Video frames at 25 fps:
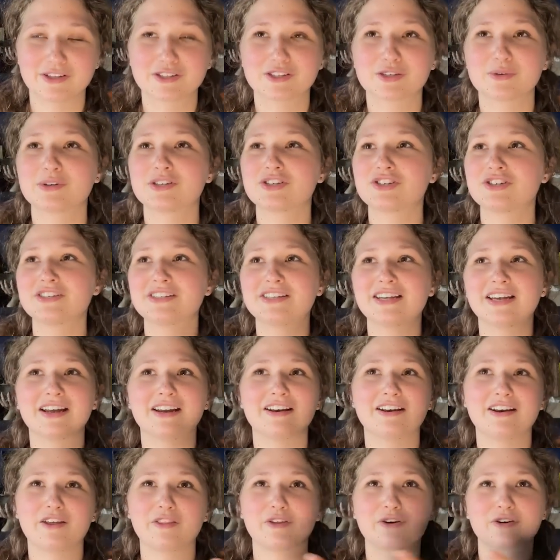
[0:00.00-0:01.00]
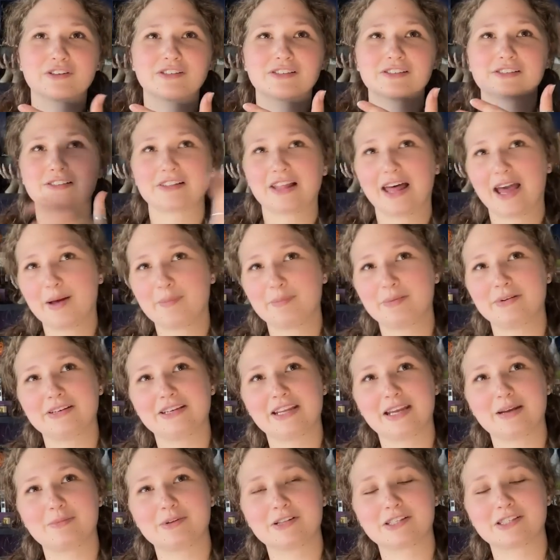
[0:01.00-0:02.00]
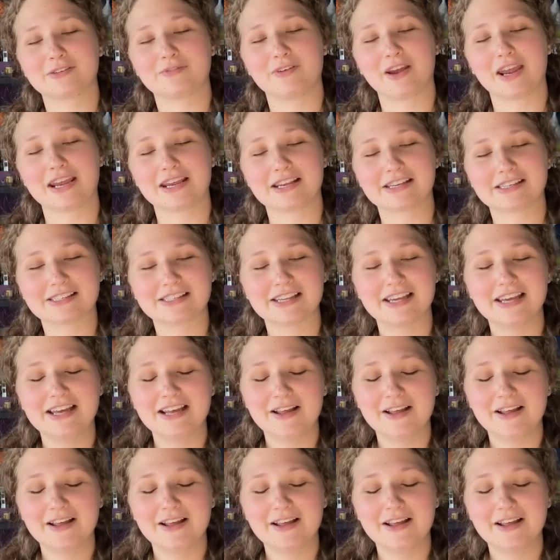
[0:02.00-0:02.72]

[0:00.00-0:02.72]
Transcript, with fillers: So it's just like another slap in Damon's face.